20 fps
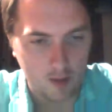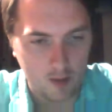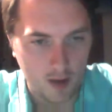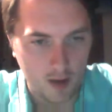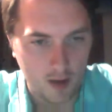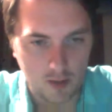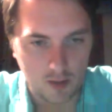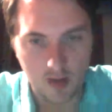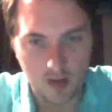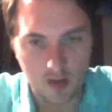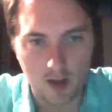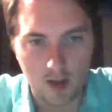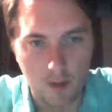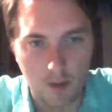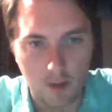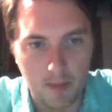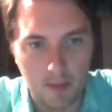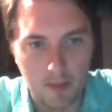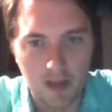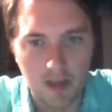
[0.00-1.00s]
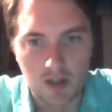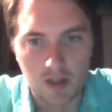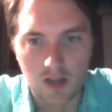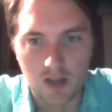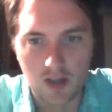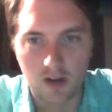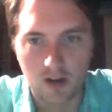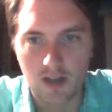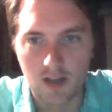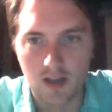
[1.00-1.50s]
as we talk about pieces.
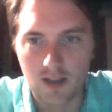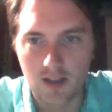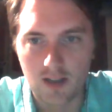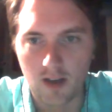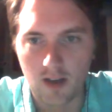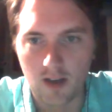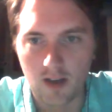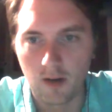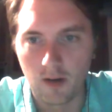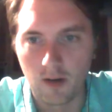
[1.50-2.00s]
How does that sound?